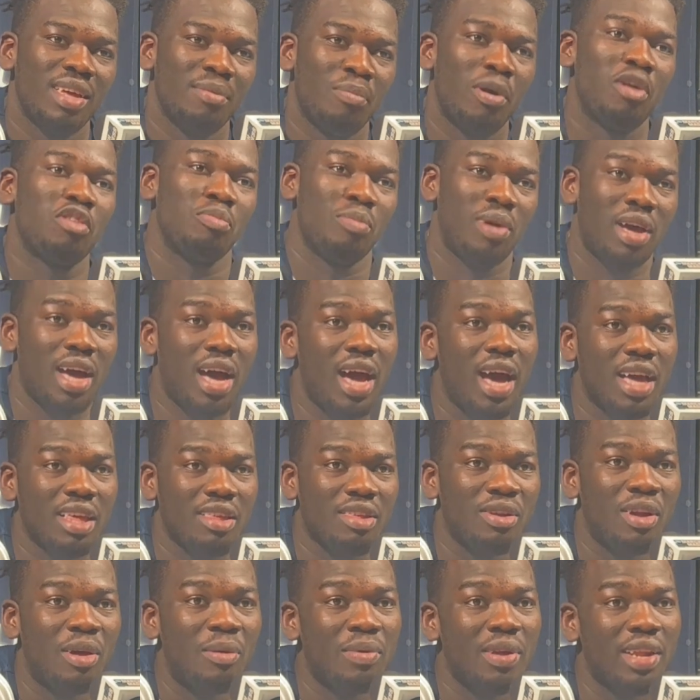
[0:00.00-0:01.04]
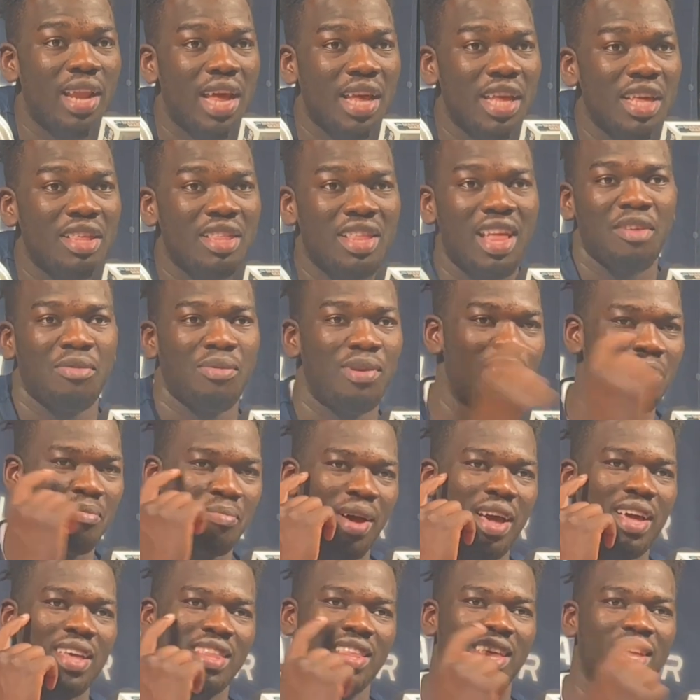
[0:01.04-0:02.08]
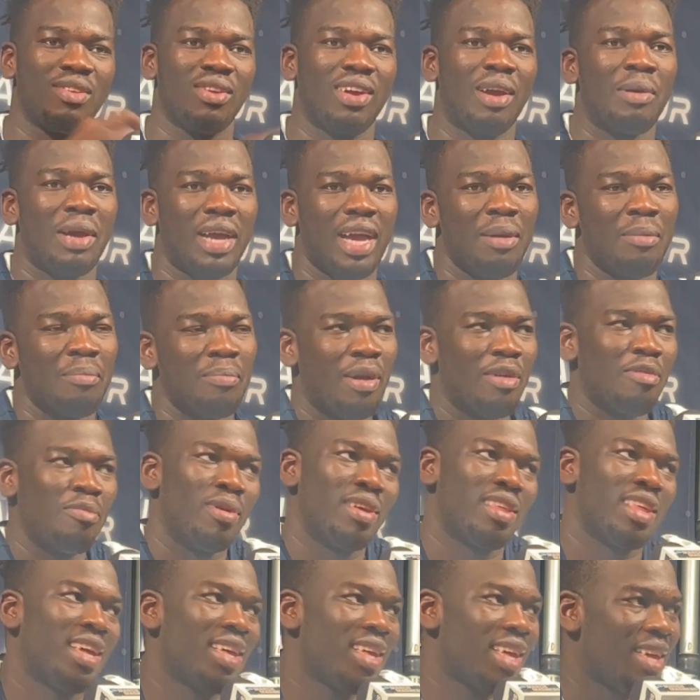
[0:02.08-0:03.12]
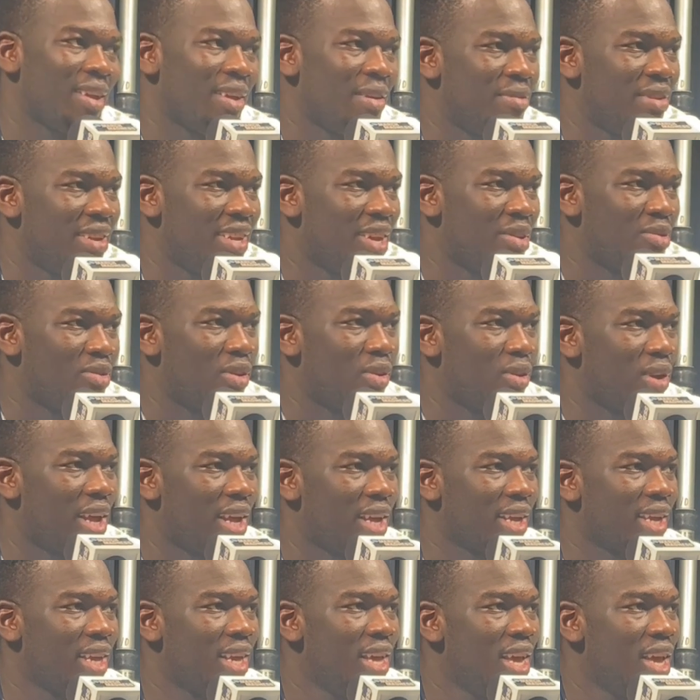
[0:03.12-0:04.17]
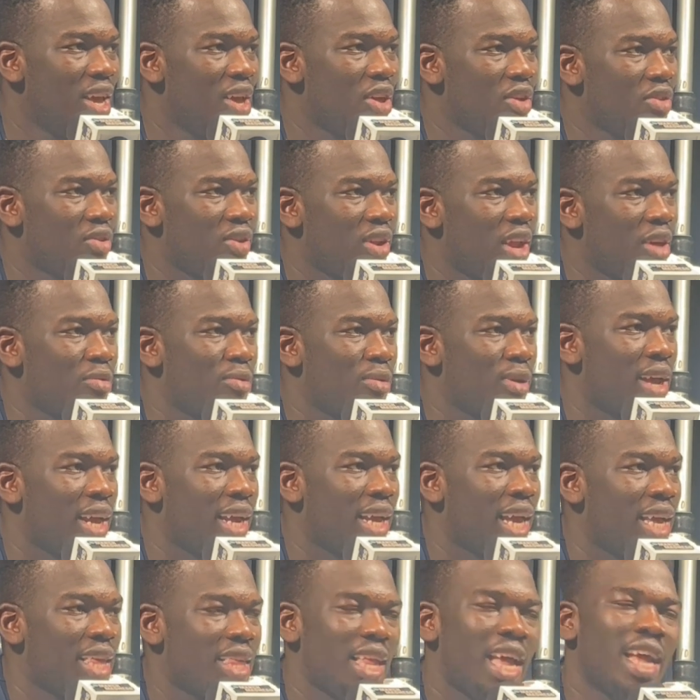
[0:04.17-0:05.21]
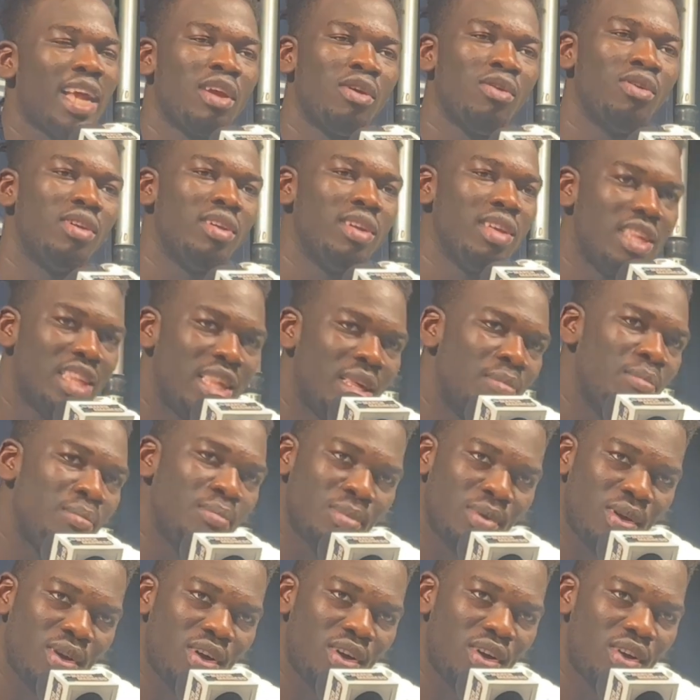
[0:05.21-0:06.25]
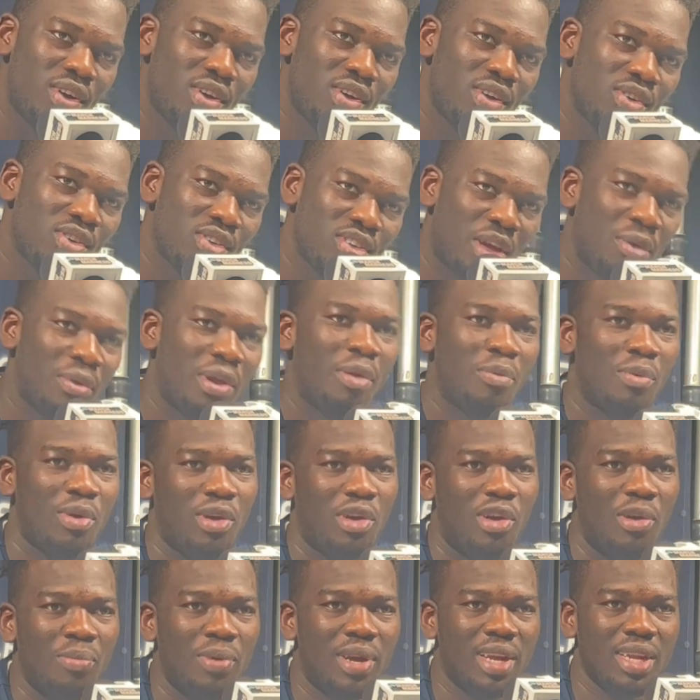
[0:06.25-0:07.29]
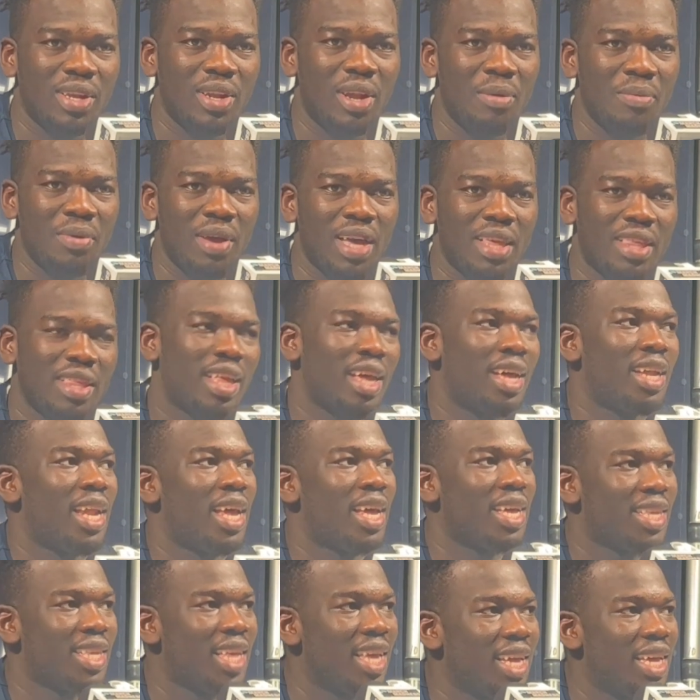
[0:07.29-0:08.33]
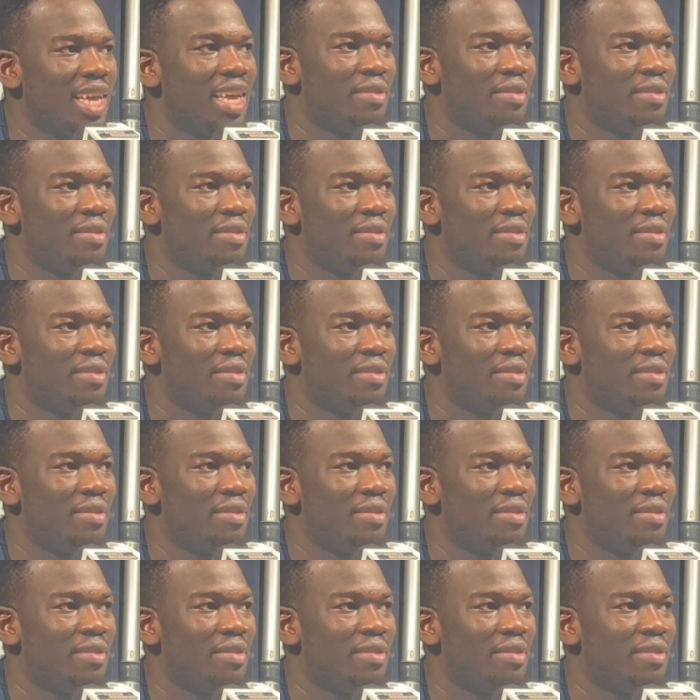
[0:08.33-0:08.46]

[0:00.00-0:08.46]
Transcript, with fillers: bust my ass. You know what I mean? Like that's what his mindset to come, come bust my ass every day. So like, so that's why like, I start going to the gym more. Cause I want to work on my, you know what I mean? I start like taking